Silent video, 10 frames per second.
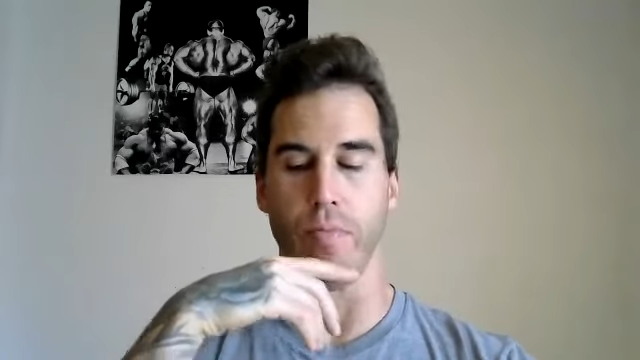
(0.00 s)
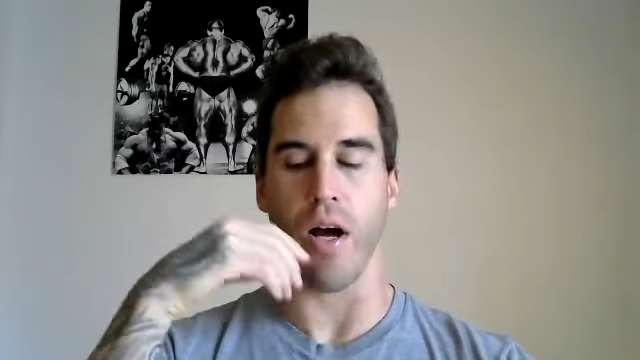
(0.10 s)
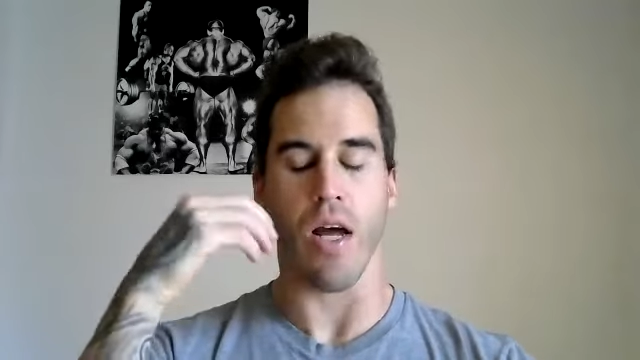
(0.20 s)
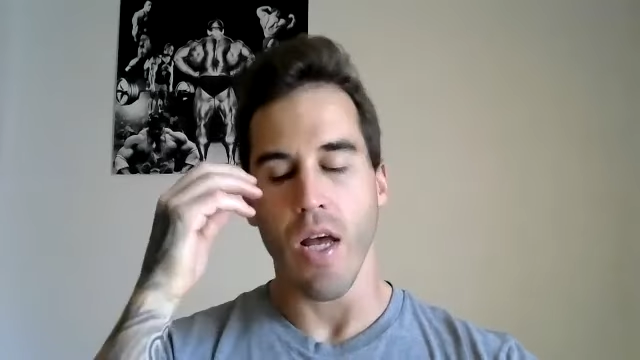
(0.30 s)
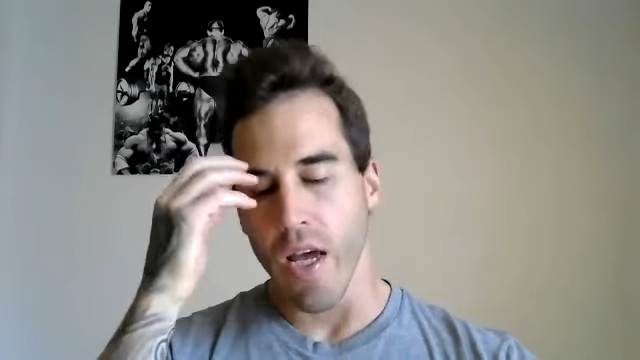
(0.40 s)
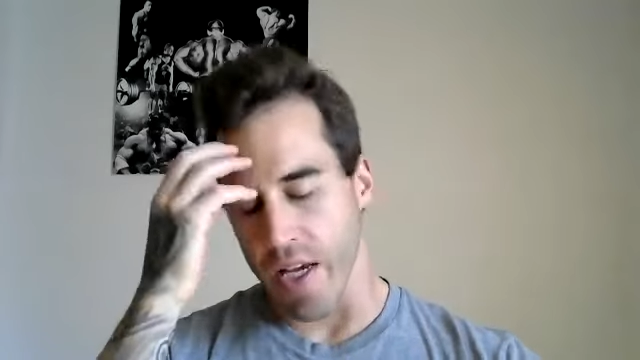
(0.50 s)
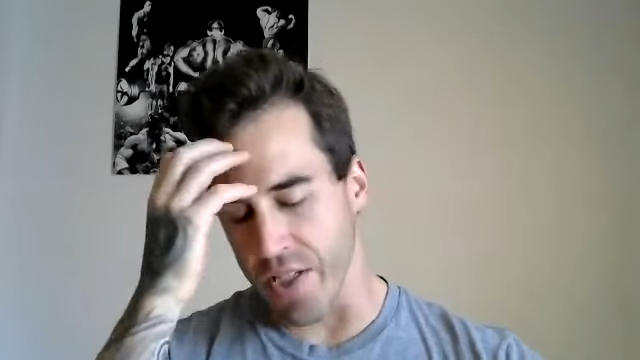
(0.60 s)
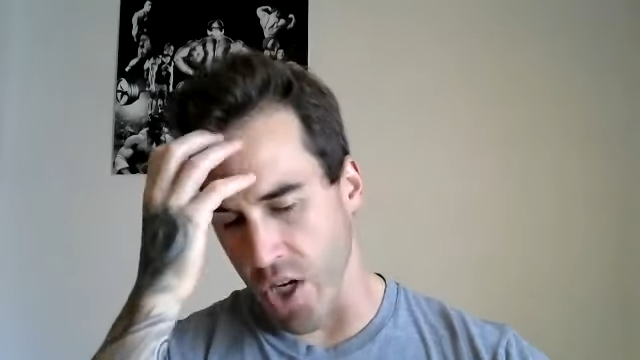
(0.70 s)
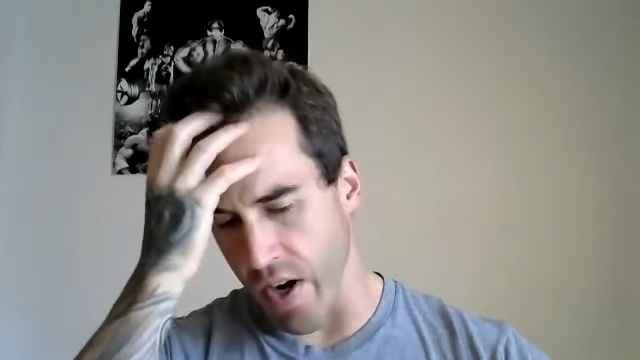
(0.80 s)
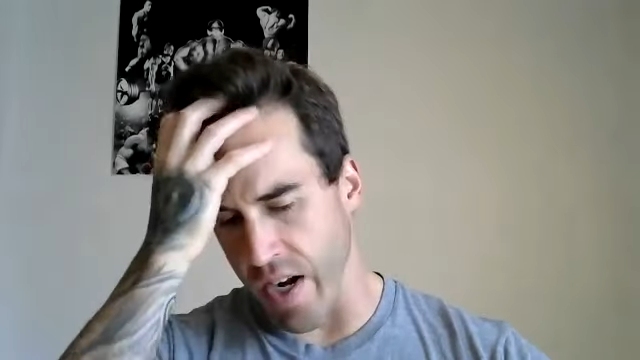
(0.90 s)
but is
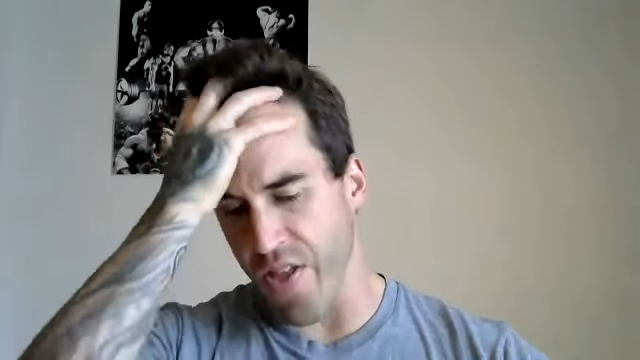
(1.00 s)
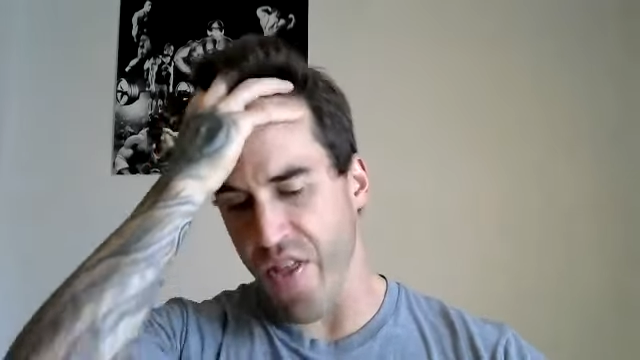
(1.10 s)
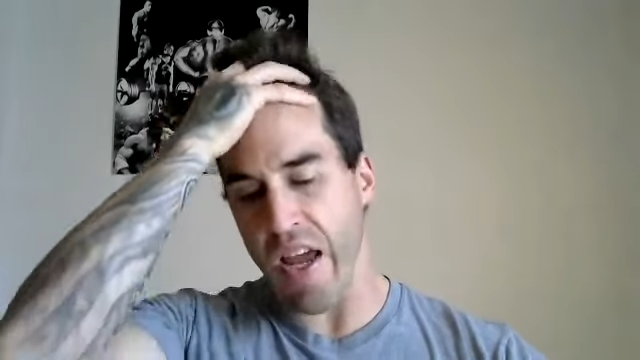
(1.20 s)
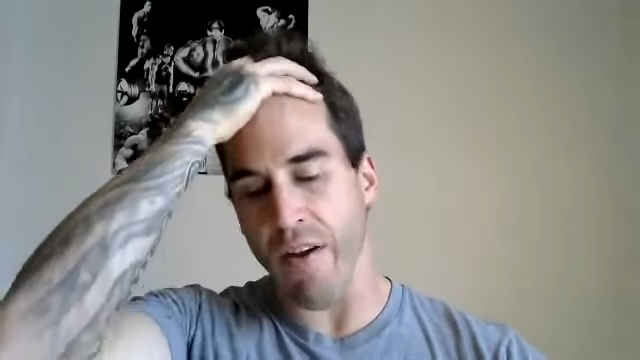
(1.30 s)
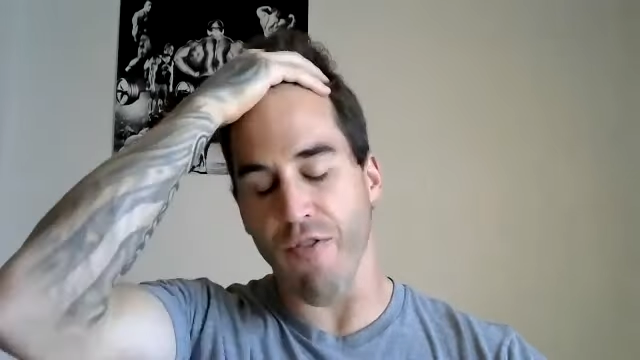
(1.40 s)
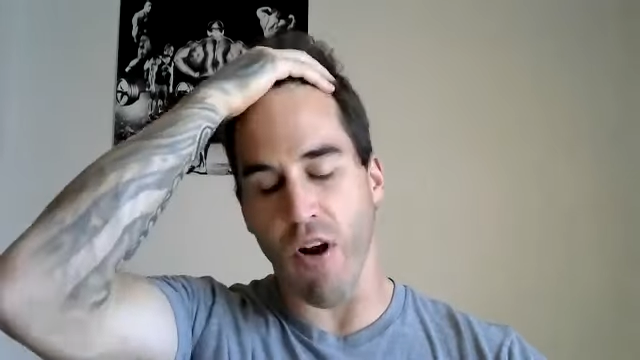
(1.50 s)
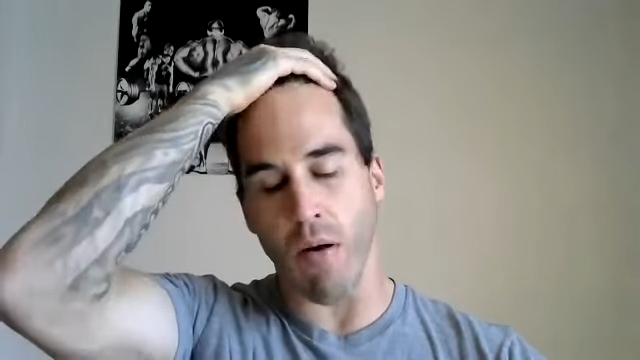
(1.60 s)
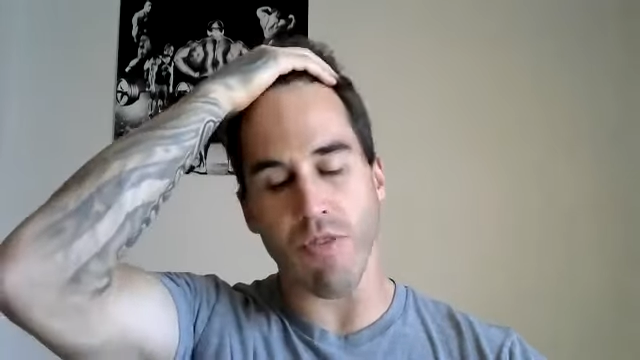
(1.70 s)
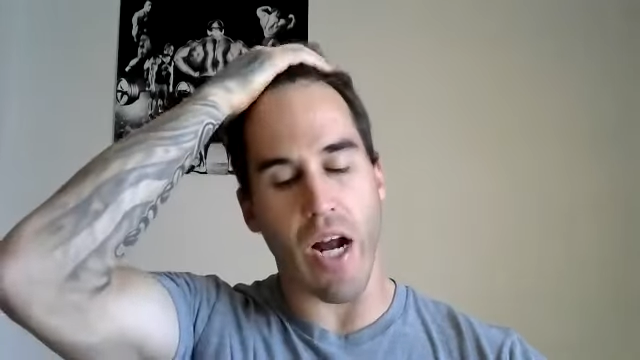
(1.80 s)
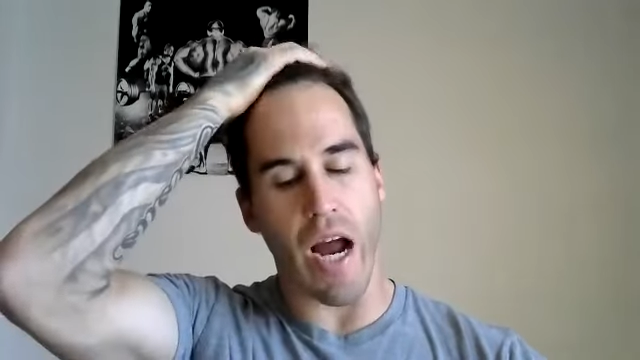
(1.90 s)
there anything
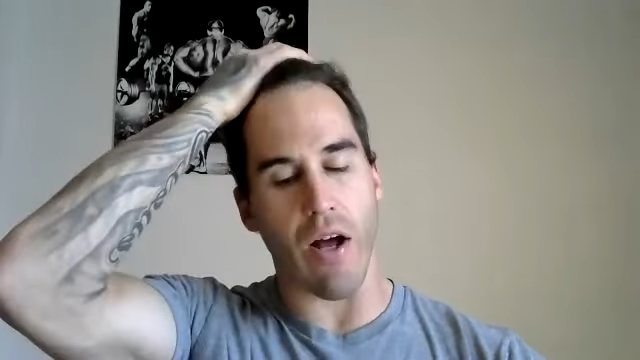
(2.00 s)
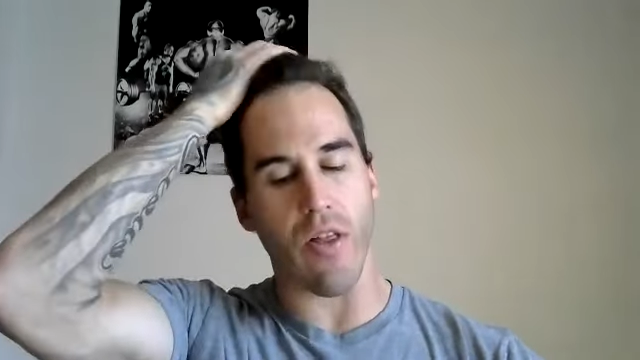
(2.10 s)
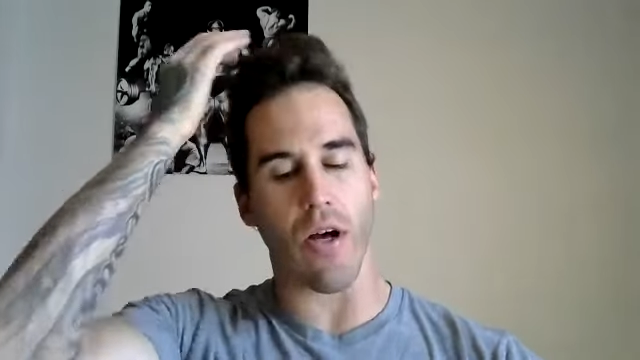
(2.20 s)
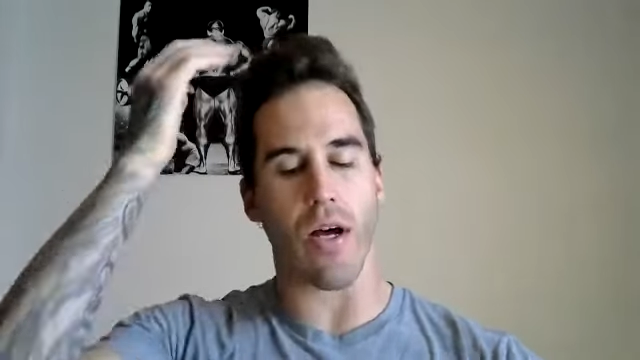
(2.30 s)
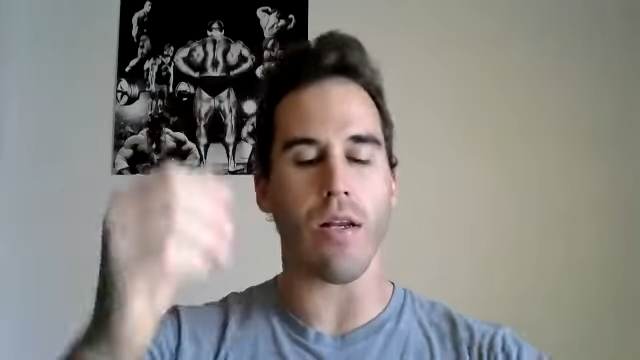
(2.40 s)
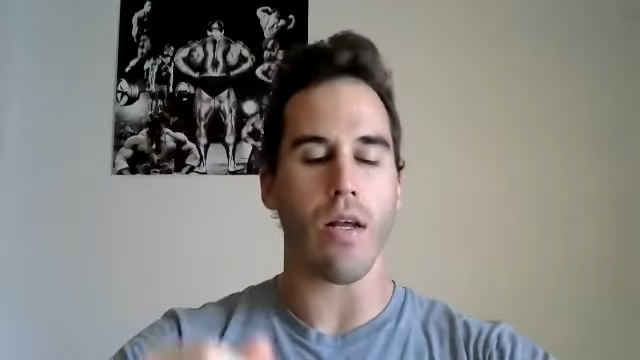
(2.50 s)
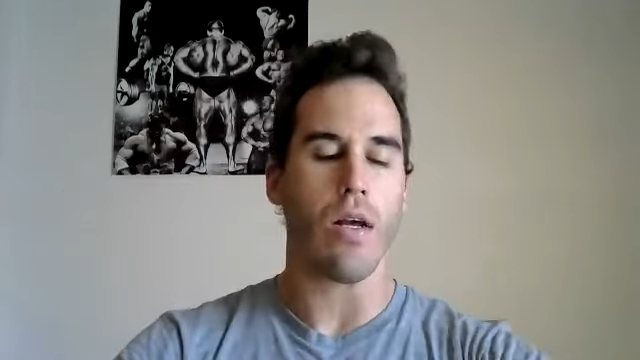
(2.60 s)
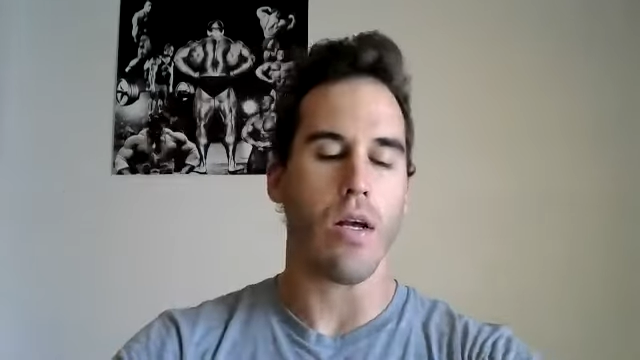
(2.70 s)
from childhood,